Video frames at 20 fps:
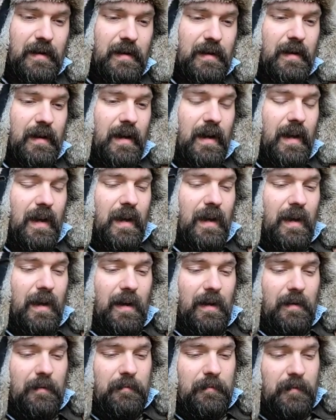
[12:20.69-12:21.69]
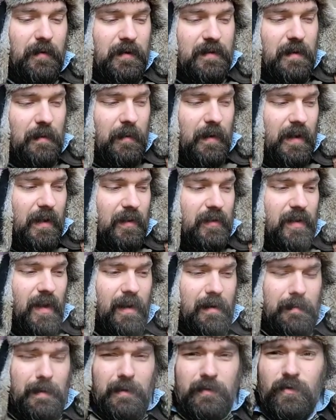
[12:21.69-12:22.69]
Uh, for somebody who talked
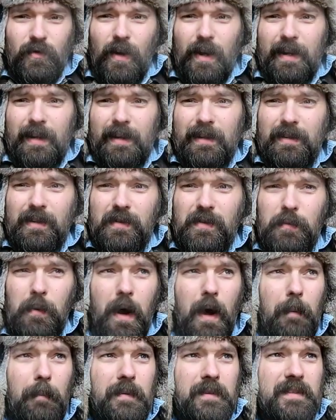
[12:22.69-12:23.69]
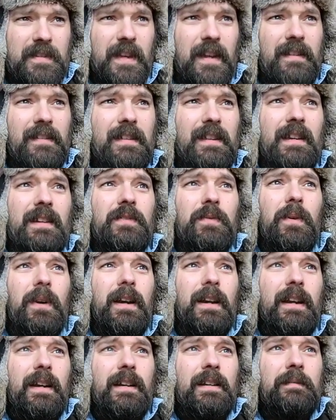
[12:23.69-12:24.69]
about draining the swamp and setting things
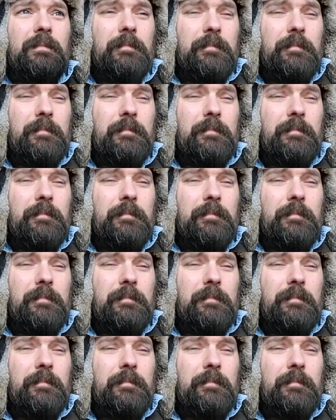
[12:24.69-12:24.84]
right,